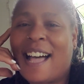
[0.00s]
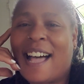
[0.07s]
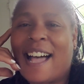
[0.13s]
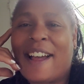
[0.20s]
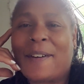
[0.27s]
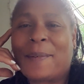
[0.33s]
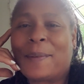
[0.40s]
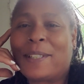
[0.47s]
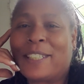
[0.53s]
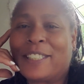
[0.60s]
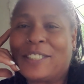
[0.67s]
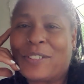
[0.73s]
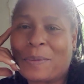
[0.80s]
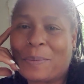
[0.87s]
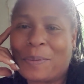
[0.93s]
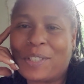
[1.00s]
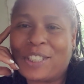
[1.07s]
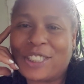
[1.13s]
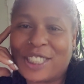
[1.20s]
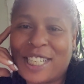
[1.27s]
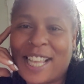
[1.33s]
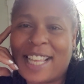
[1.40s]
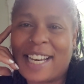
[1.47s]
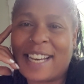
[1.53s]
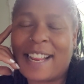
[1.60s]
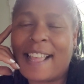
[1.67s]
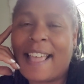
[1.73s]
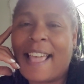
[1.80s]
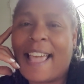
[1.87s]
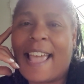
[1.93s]
I really do appreciate it.
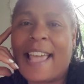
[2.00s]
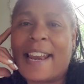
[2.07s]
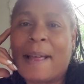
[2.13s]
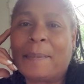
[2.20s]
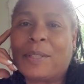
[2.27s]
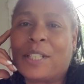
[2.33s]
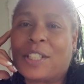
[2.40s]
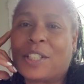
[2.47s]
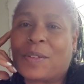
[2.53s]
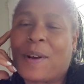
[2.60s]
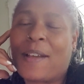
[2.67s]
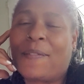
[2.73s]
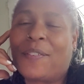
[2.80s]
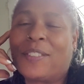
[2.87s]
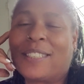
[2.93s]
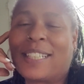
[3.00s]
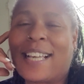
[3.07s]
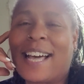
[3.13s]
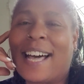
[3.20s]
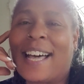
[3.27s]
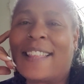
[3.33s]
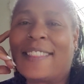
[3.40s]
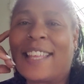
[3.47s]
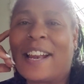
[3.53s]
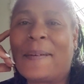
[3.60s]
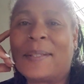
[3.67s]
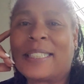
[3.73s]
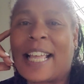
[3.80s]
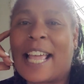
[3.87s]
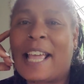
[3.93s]
And I'm just grateful to God that I
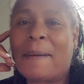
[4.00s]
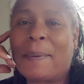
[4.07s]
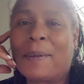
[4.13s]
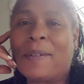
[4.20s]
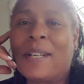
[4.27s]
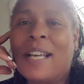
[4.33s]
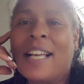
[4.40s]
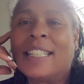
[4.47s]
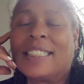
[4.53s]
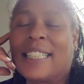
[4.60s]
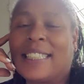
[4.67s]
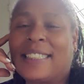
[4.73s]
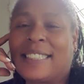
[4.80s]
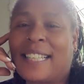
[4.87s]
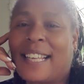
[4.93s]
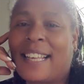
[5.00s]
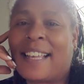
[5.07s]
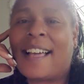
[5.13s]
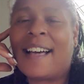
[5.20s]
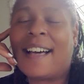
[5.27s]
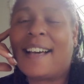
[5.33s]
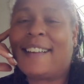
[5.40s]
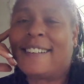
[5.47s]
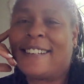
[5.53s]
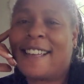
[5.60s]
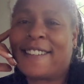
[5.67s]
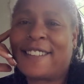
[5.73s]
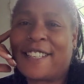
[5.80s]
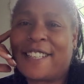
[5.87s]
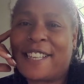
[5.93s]
was able to see
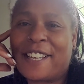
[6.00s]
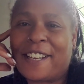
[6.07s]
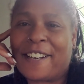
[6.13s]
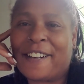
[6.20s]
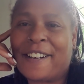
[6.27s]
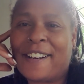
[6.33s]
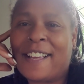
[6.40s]
another year.